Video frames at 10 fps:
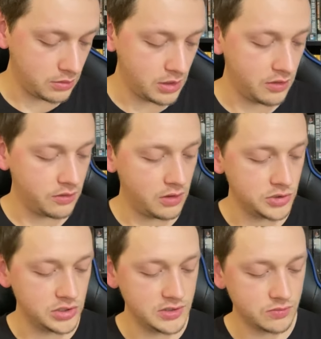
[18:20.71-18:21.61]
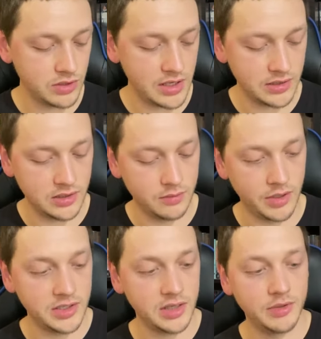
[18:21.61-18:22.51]
anthology. This one edited by
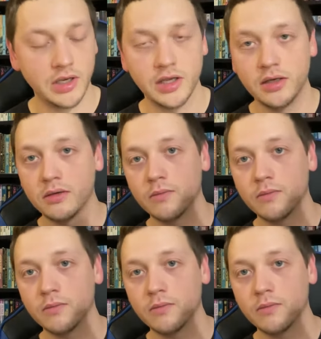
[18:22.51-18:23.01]
Damon Knight.